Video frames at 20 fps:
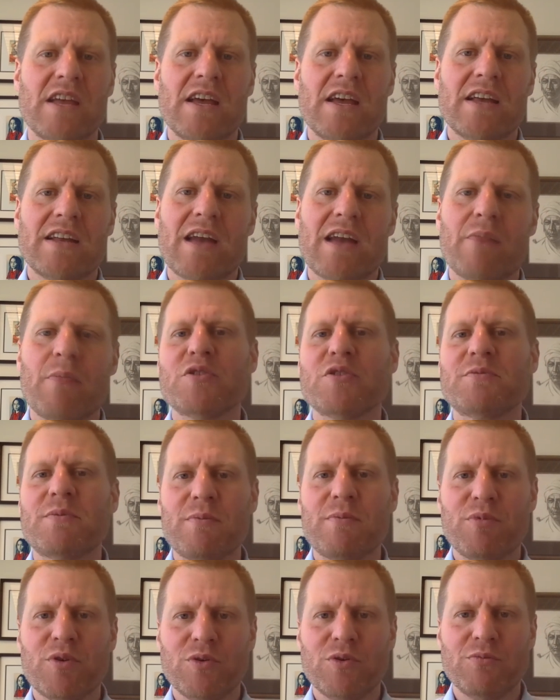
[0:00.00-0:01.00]
Now, most
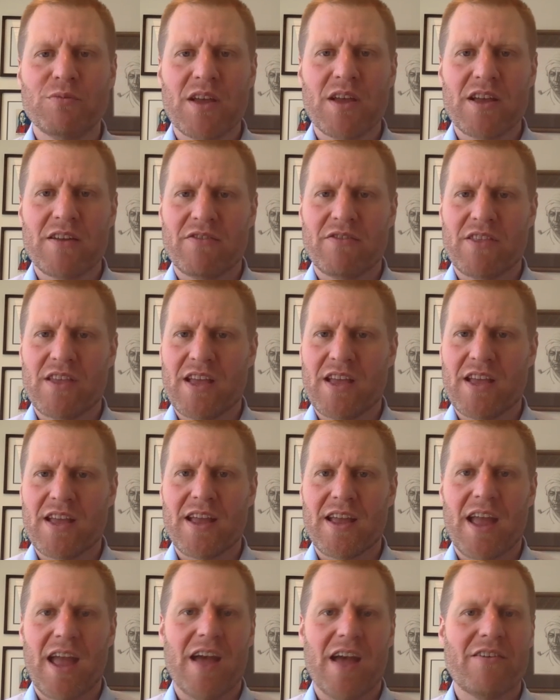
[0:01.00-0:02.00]
people, if they
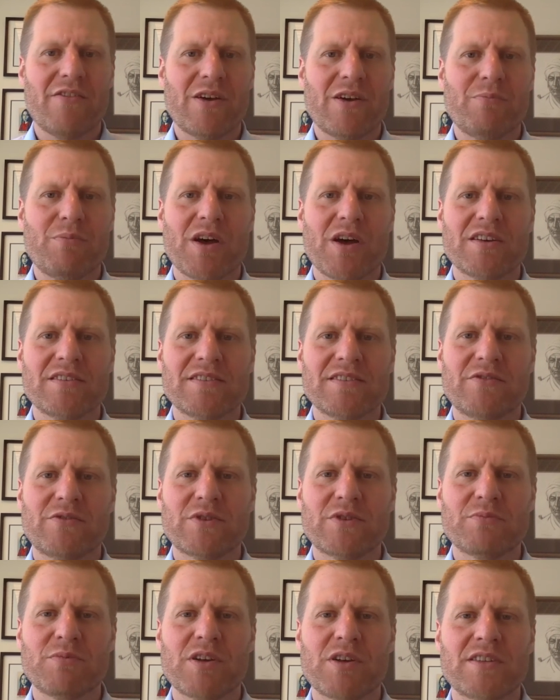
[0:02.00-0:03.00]
have a positive
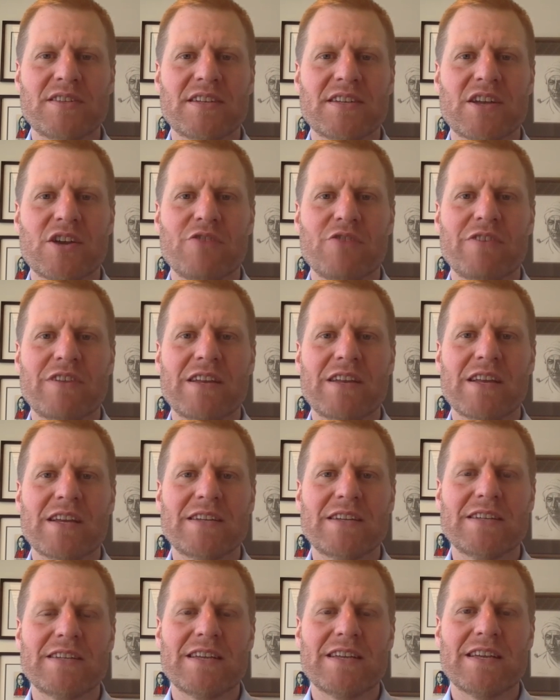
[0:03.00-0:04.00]
response to
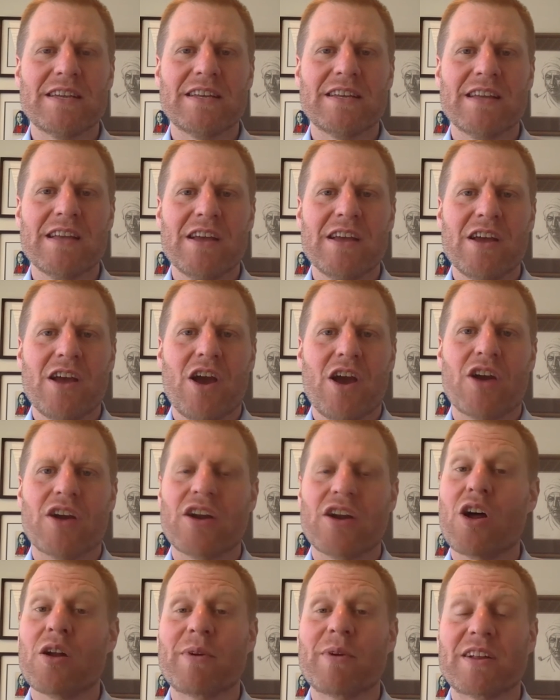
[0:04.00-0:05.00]
COVID-19, are going
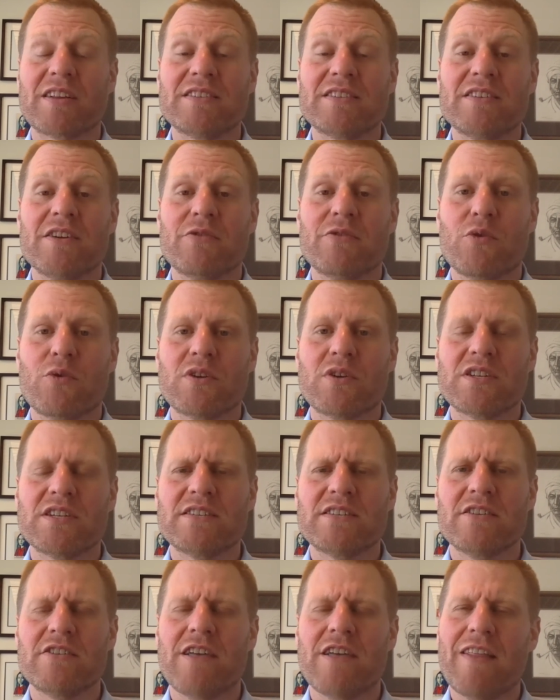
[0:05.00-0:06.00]
to automatically self-quarantine.
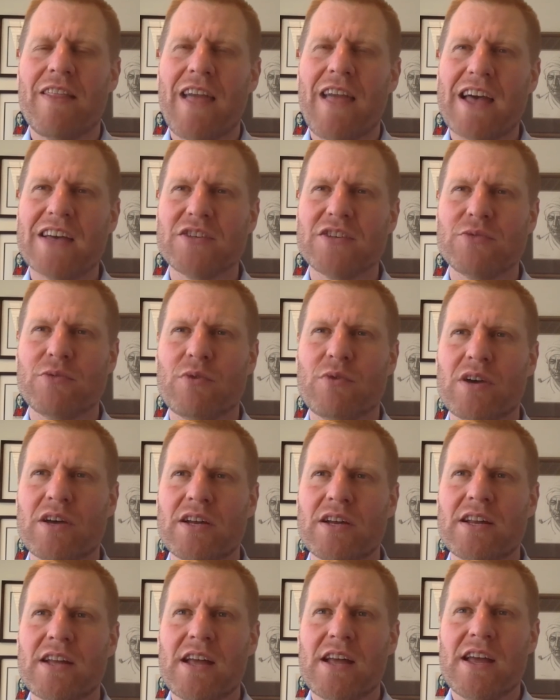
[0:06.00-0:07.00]
So that last
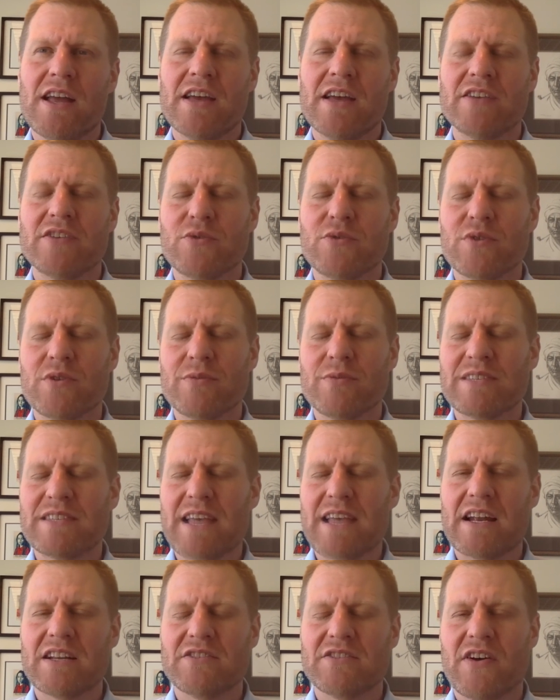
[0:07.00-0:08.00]
one is going to be
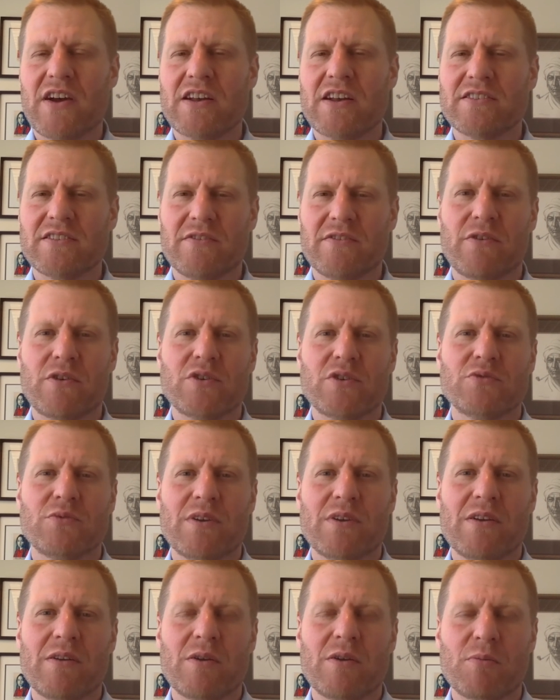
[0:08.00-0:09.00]
satisfied as the first
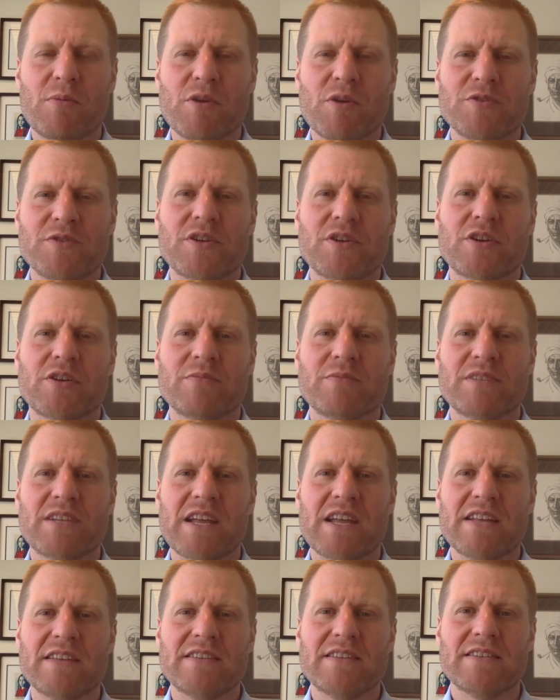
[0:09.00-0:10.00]
one under most
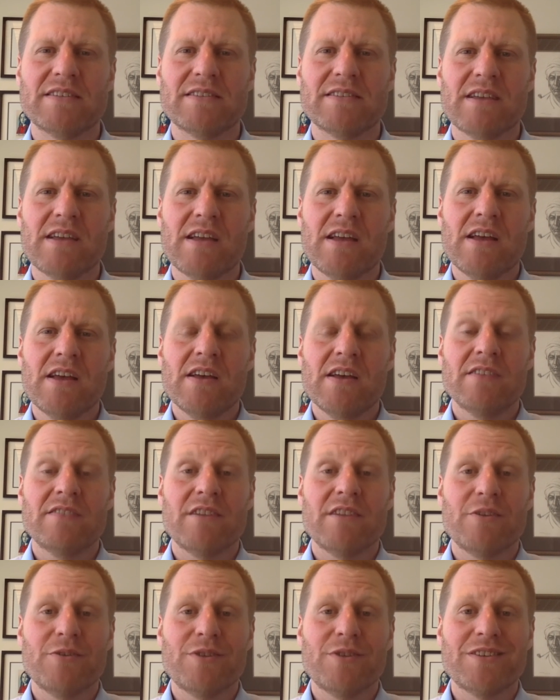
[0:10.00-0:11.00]
circumstances.
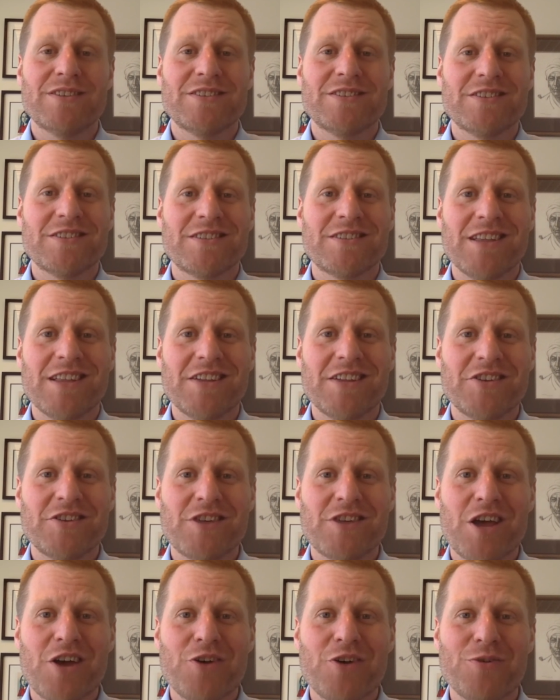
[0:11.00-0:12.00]
So this is just to let you
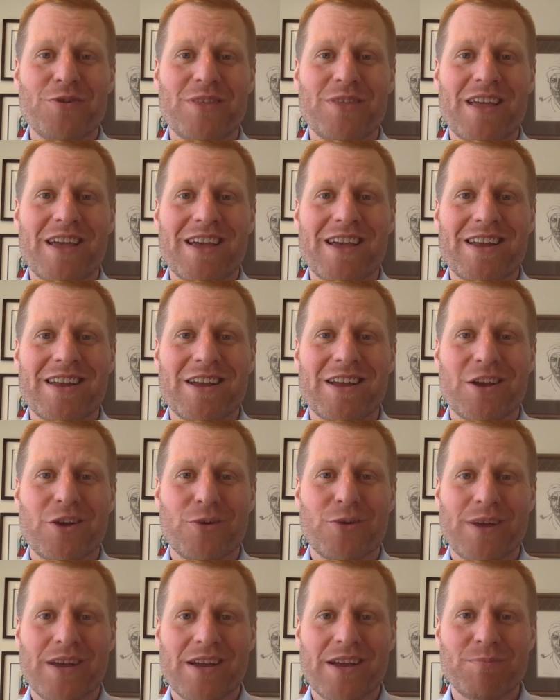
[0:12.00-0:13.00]
know that a
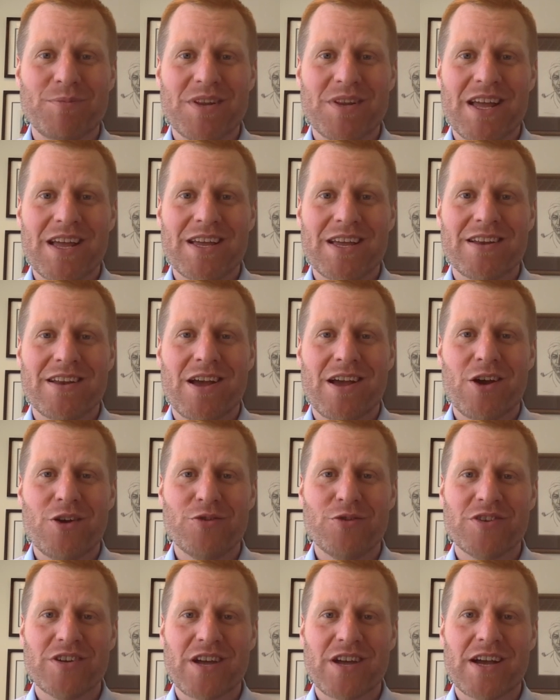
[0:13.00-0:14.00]
quick update,
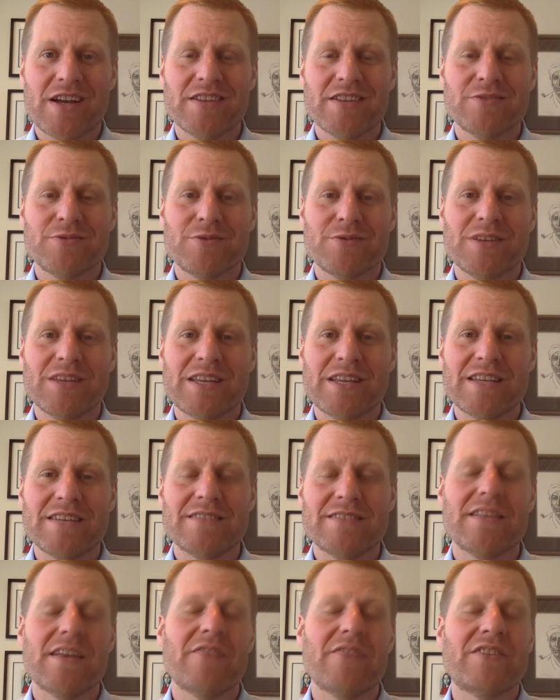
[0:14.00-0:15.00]
OSHA guidance
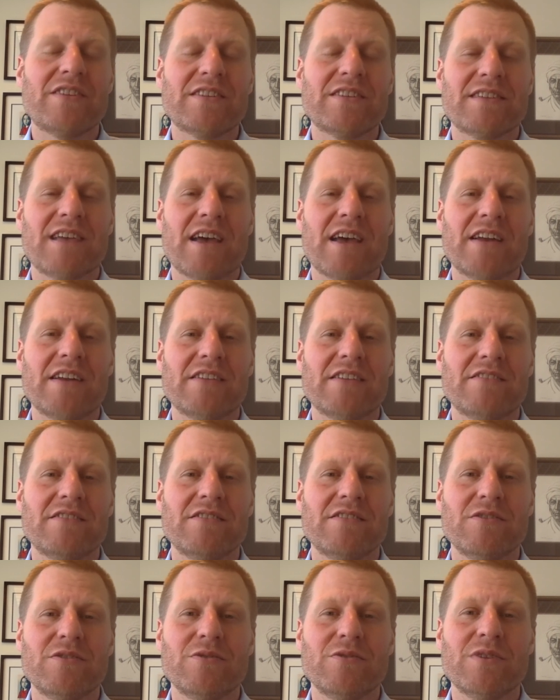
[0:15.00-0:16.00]
release, they've decided
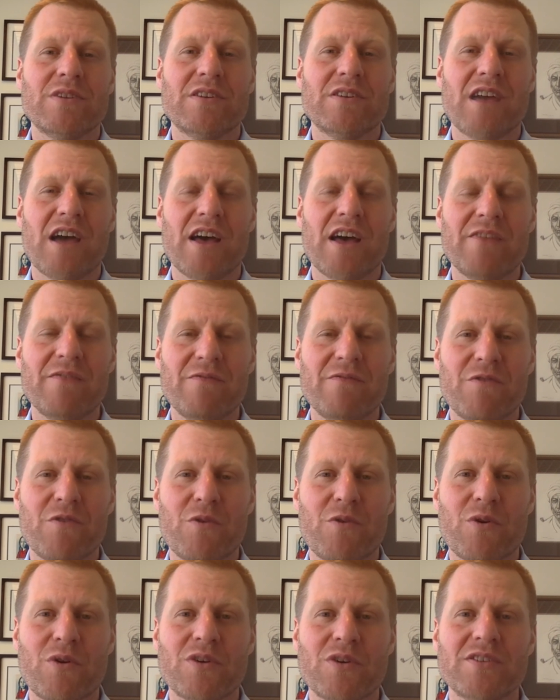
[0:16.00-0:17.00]
to not
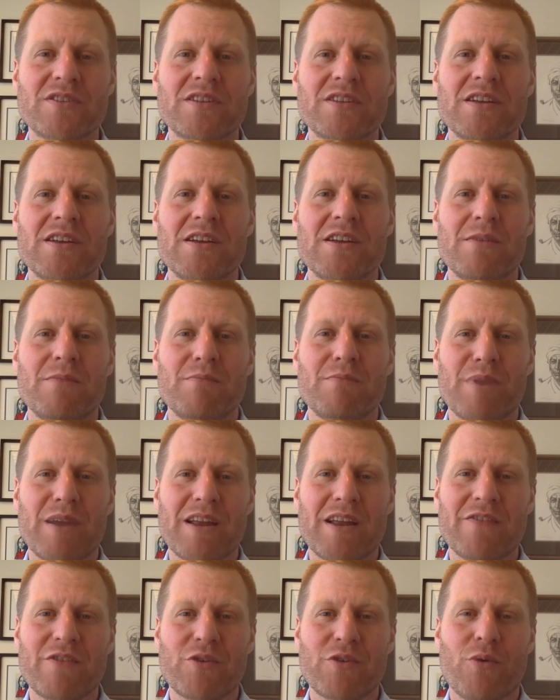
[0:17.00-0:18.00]
enforce many
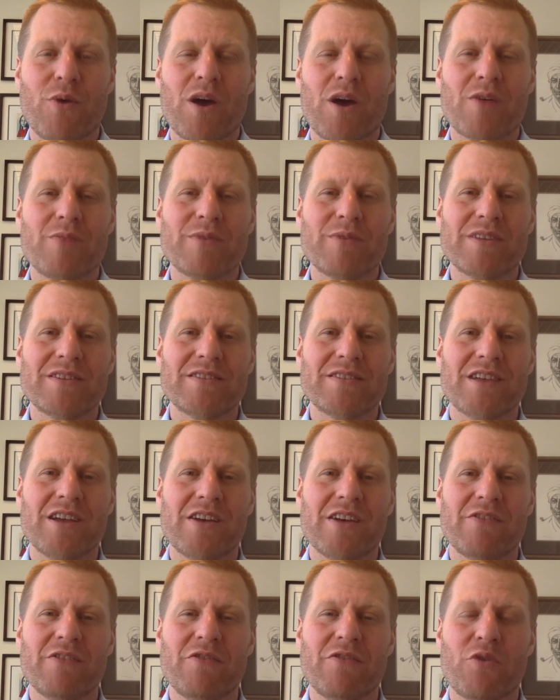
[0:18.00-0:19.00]
of the requirements
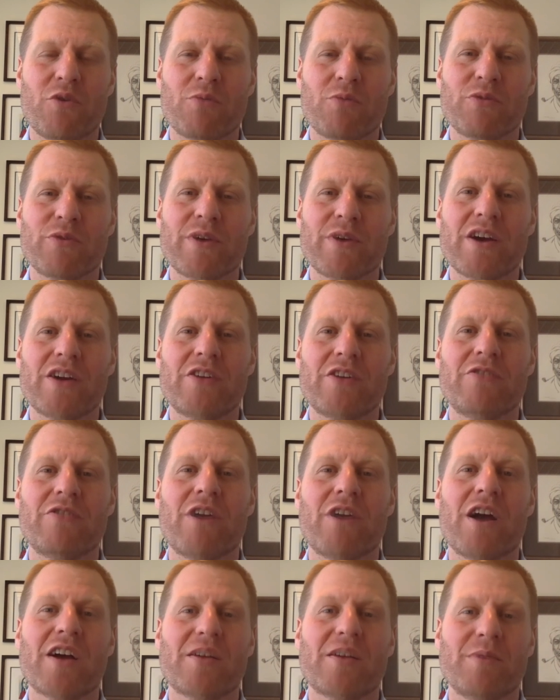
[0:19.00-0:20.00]
of the Form 300
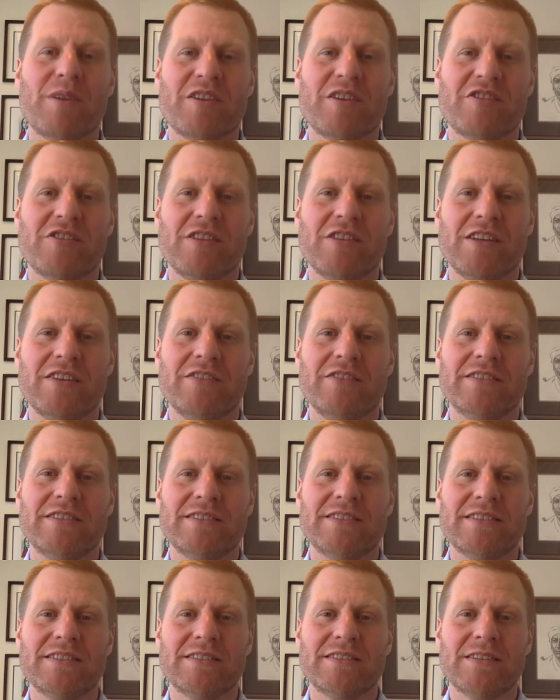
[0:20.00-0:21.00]
for occupational
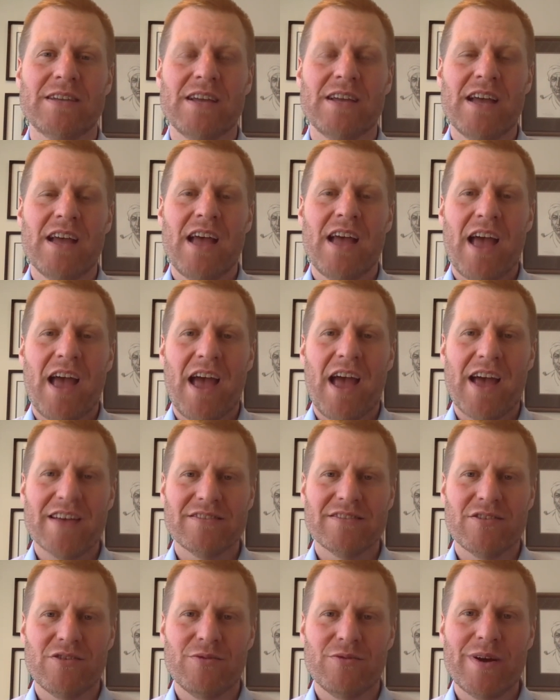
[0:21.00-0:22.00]
illnesses. As
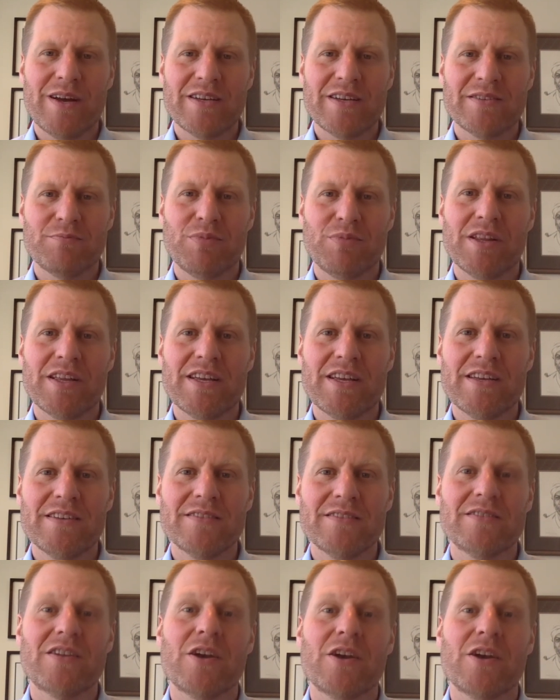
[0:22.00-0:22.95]
always, please go